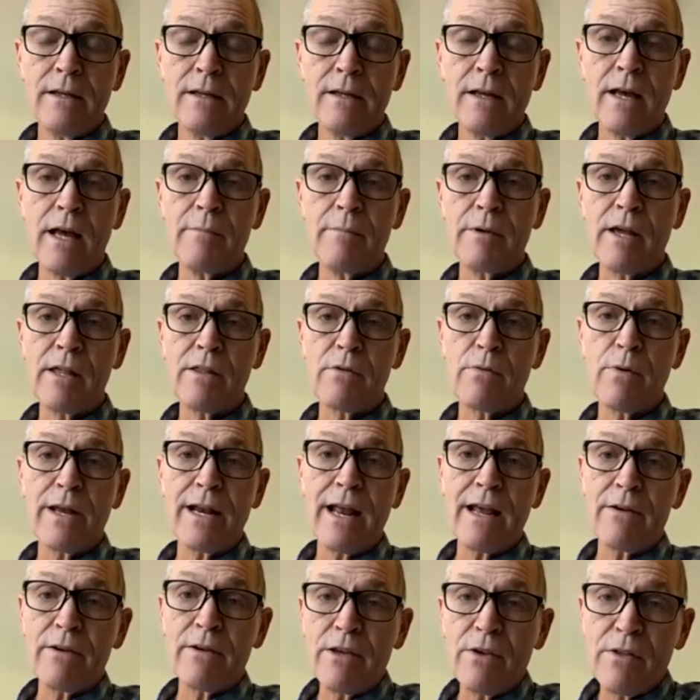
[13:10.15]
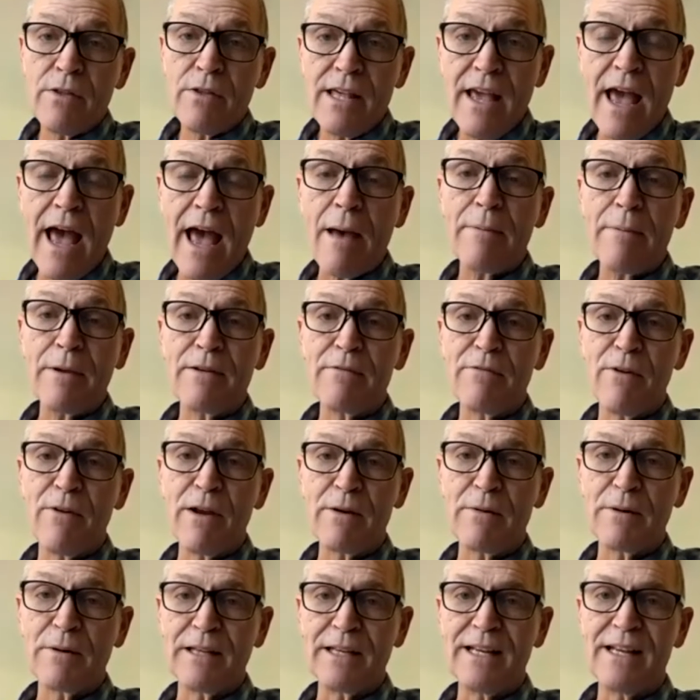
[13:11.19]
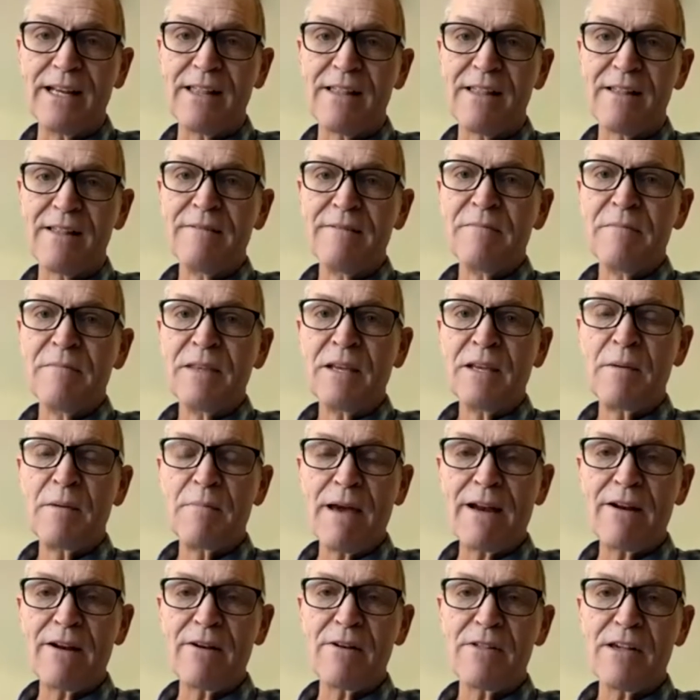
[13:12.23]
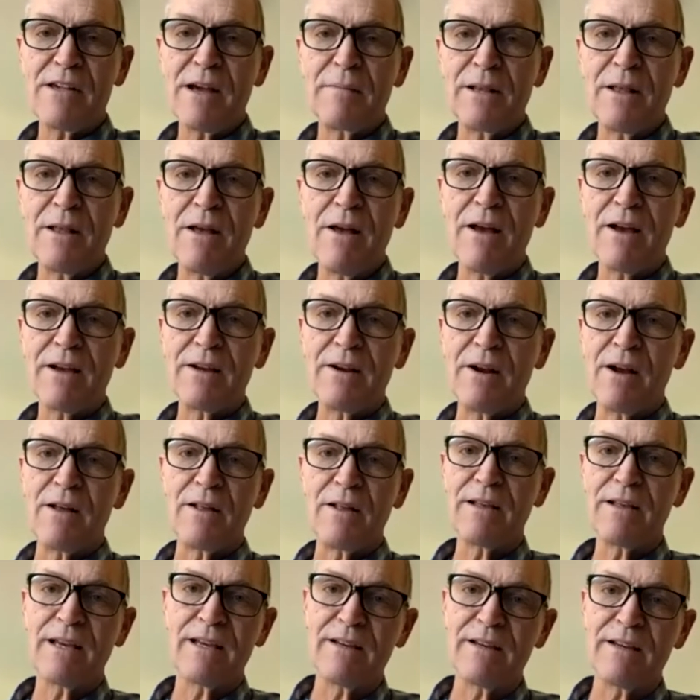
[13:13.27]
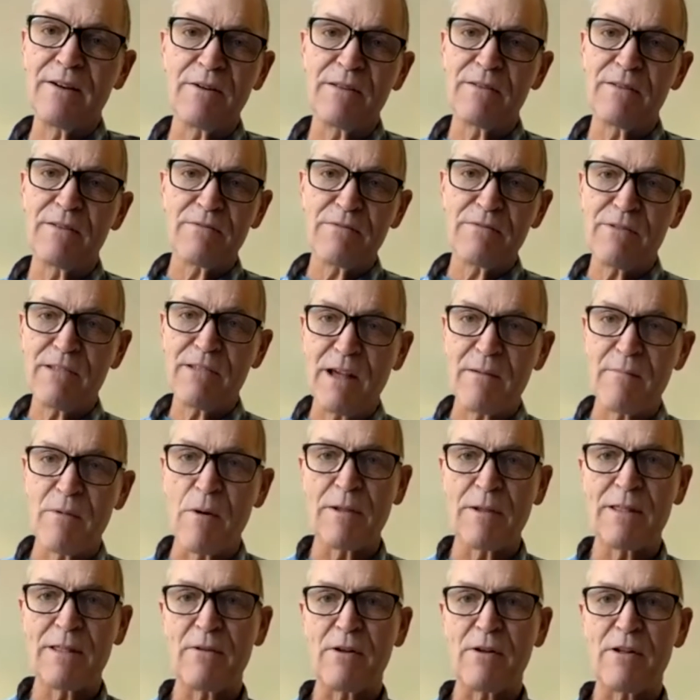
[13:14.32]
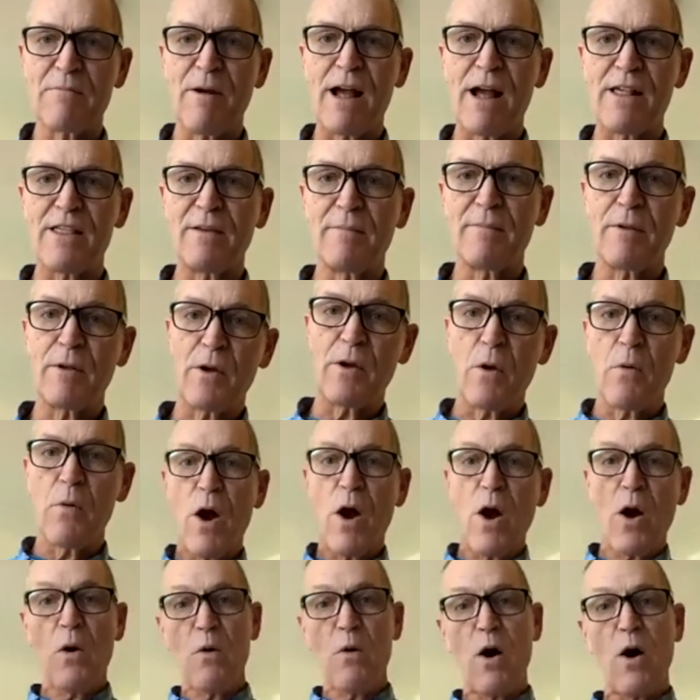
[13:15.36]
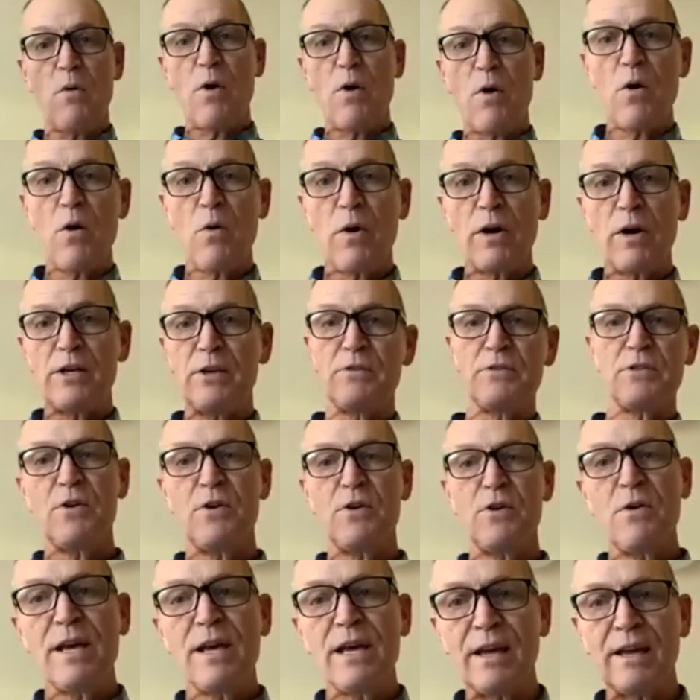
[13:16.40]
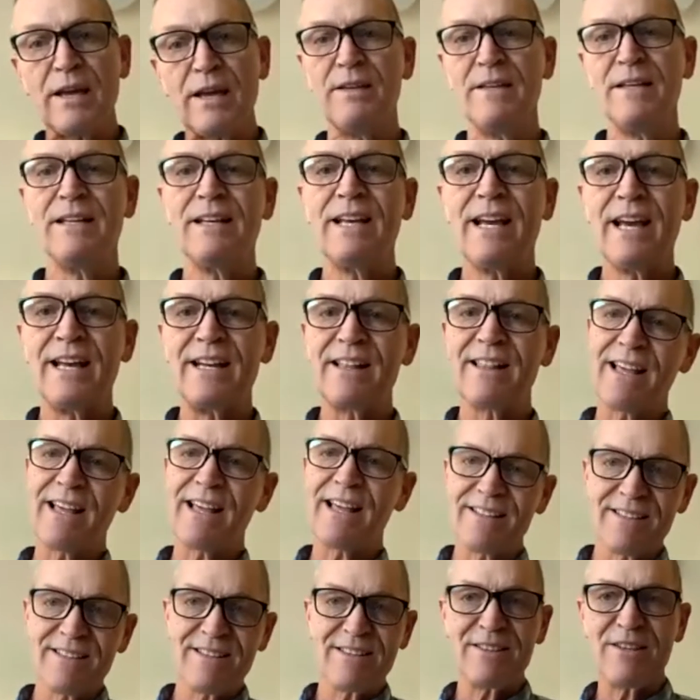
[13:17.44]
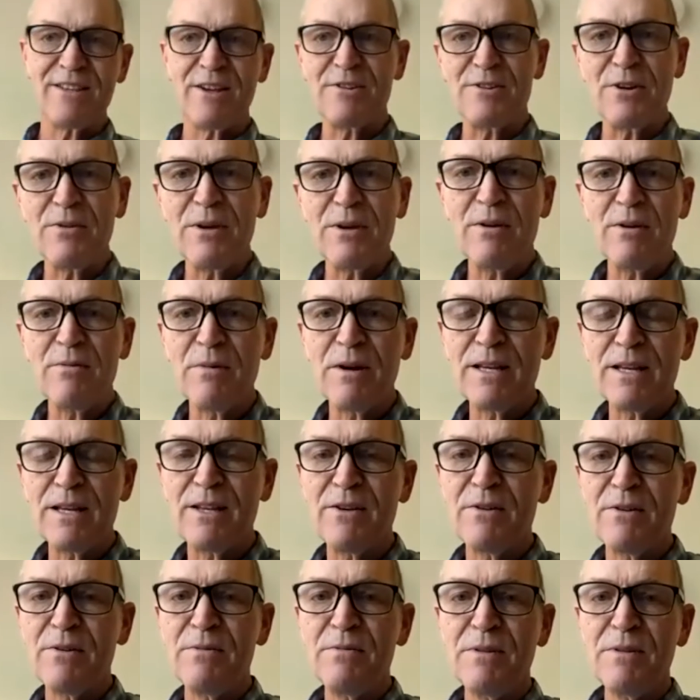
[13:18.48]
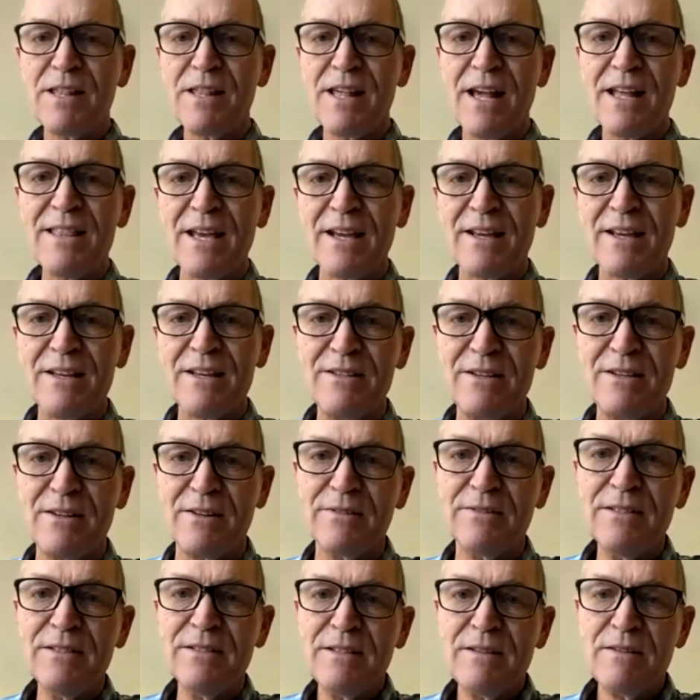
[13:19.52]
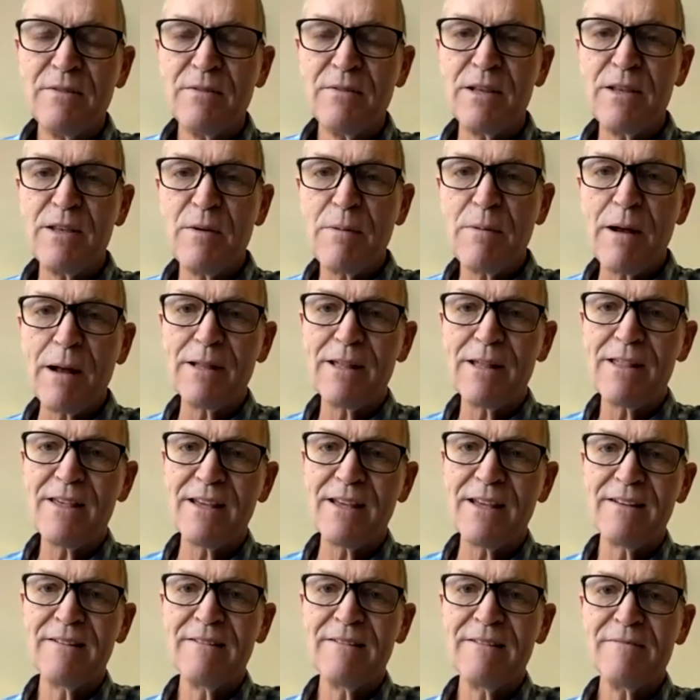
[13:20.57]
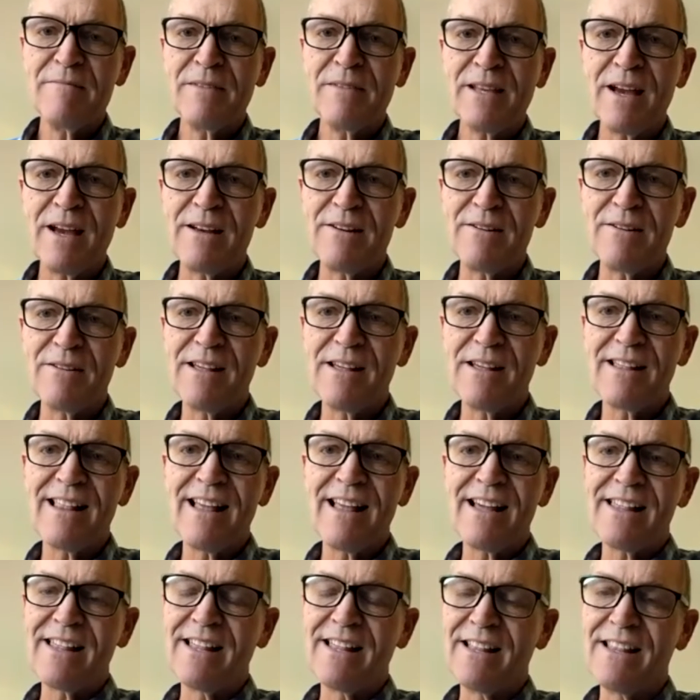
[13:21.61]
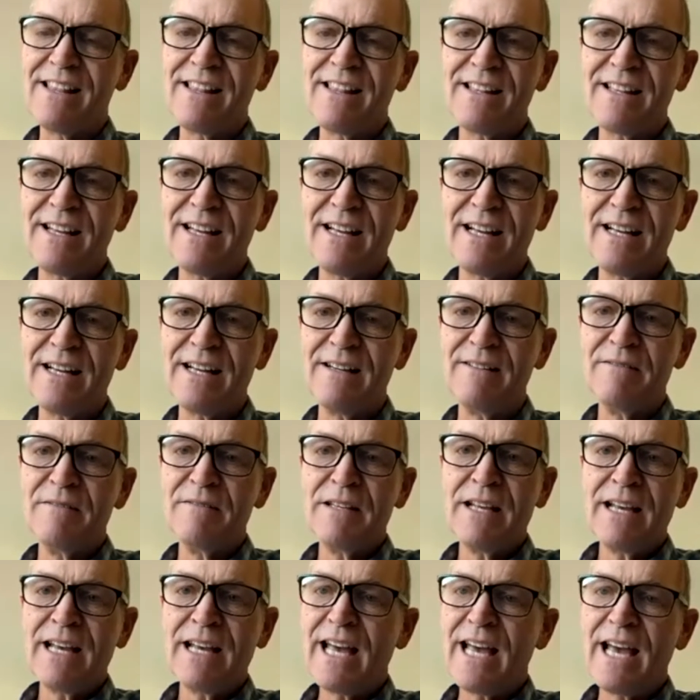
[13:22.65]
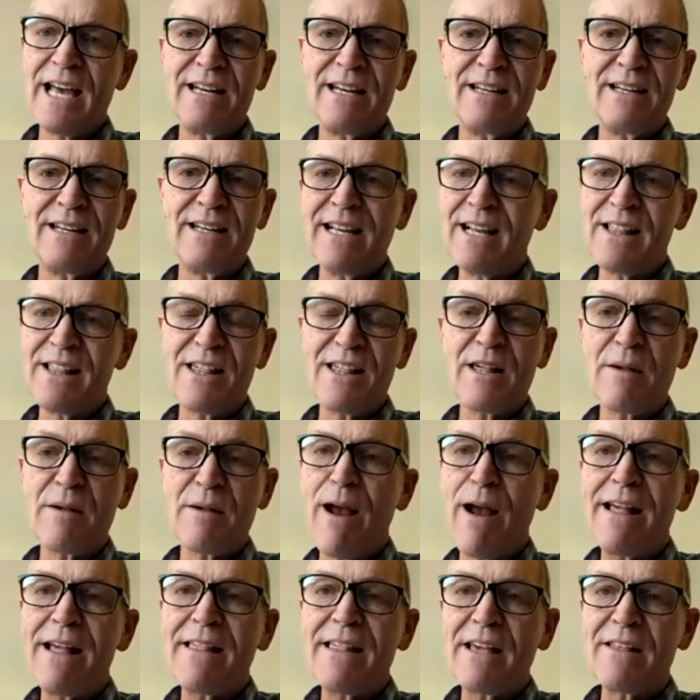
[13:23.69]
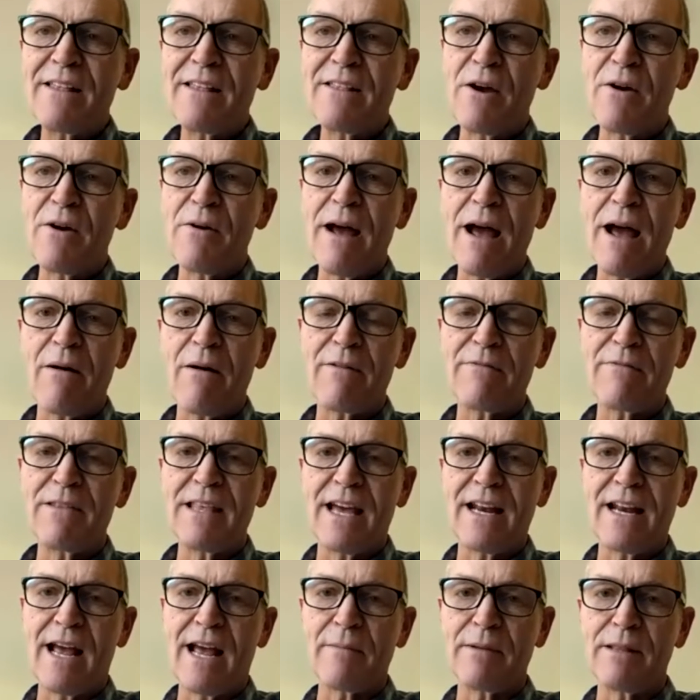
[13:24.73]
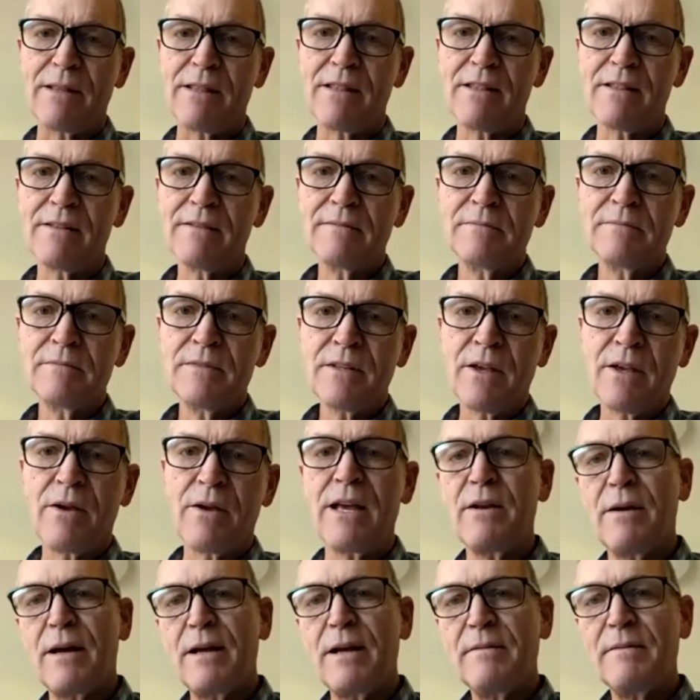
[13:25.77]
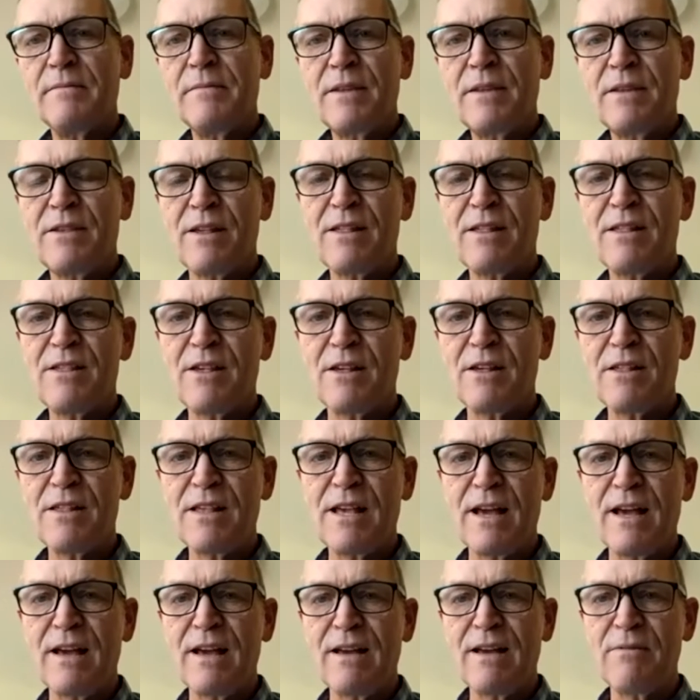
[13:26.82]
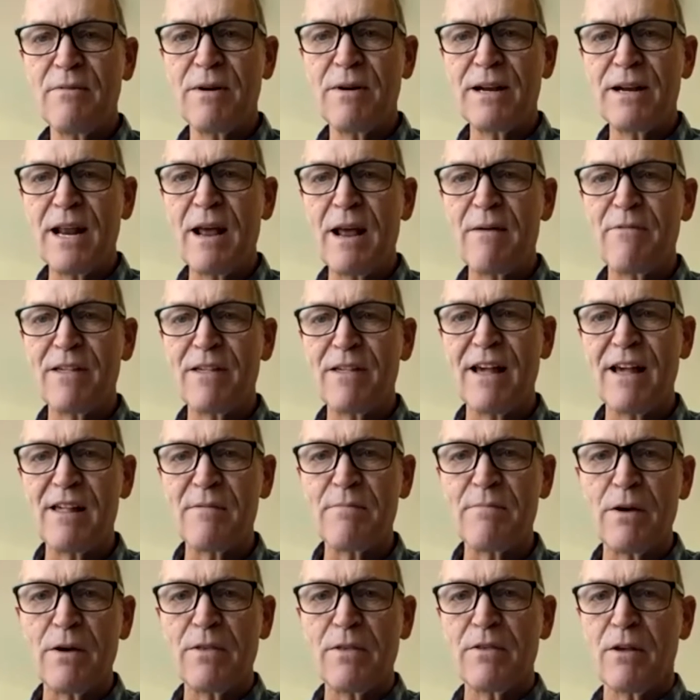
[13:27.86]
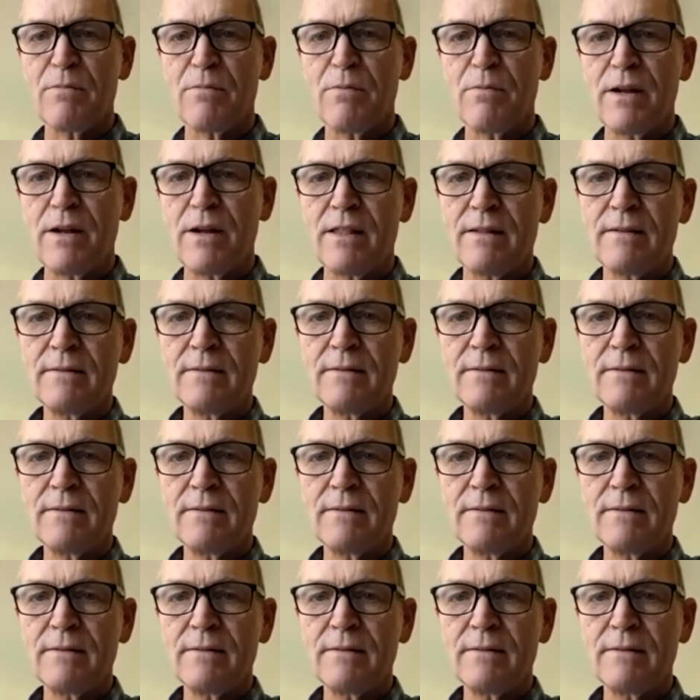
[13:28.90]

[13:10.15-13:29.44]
Because what you see happen frequently is competitors come along and all, in some open source project, people go, whoa, what are you doing? And it's like, they're doing what you said they could do when you publish it under this license. And it's surprising, though, how often that happens. So anyway, just wanted to emphasize both of those points.